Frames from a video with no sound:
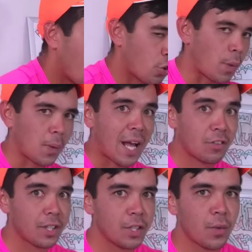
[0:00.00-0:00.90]
So the last
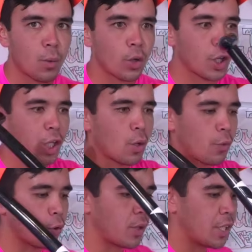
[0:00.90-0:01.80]
idea that we're going to go
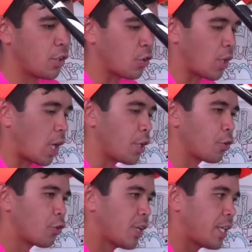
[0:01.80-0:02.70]
through is
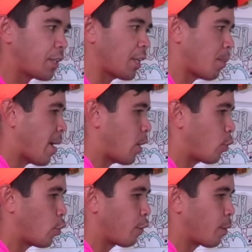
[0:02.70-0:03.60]
understanding that the paddle
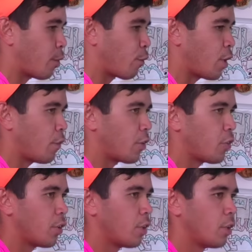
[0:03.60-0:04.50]
going from in front of us